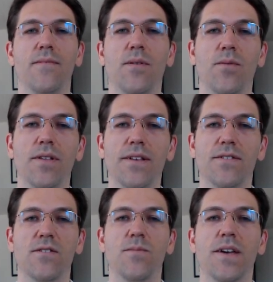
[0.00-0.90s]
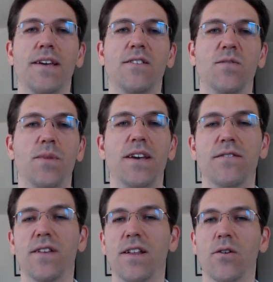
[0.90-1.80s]
It really is this making
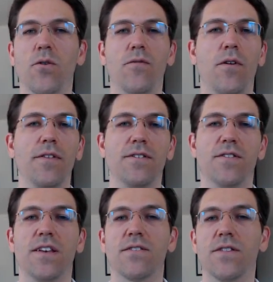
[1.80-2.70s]
space, letting go of all these things.